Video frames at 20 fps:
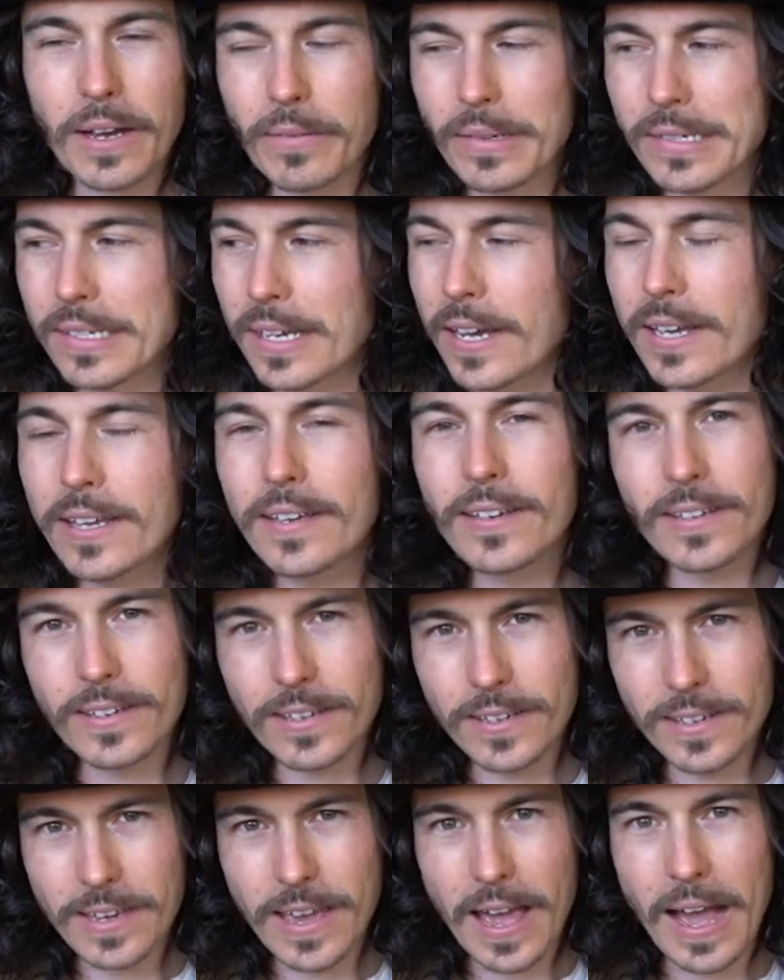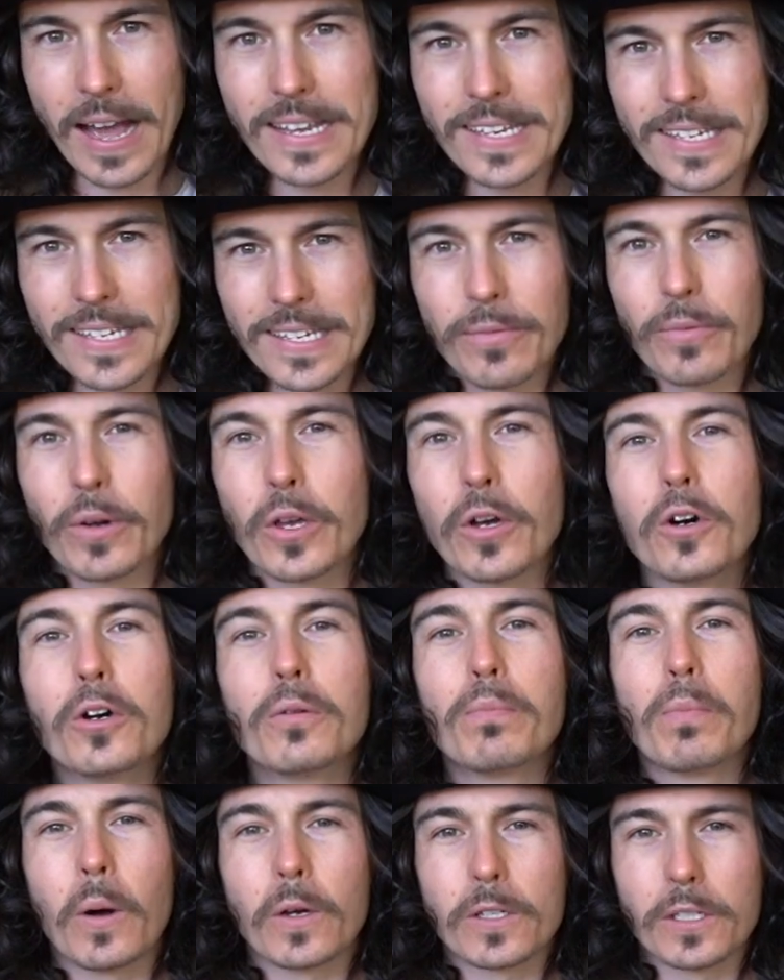I was like, yes, we
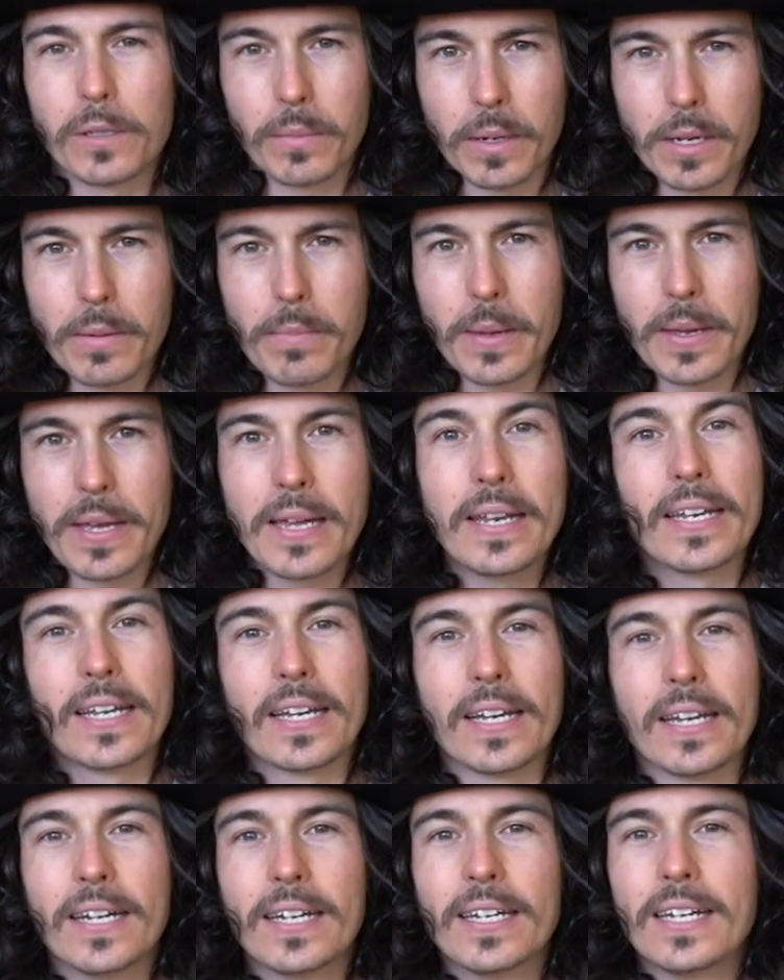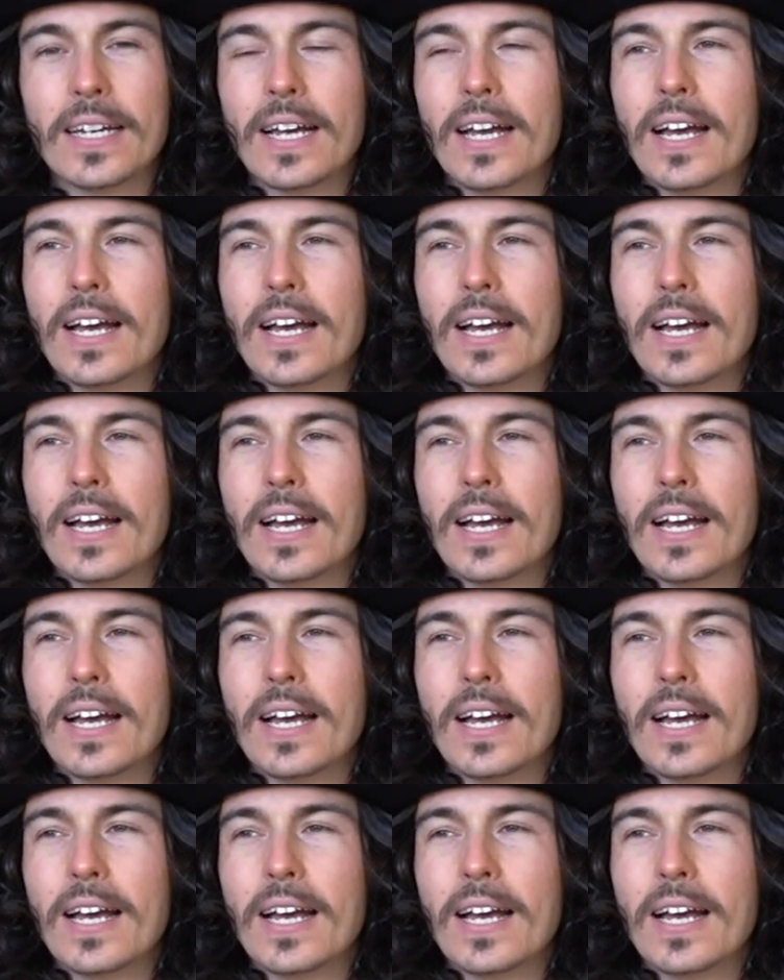could possibly be in here.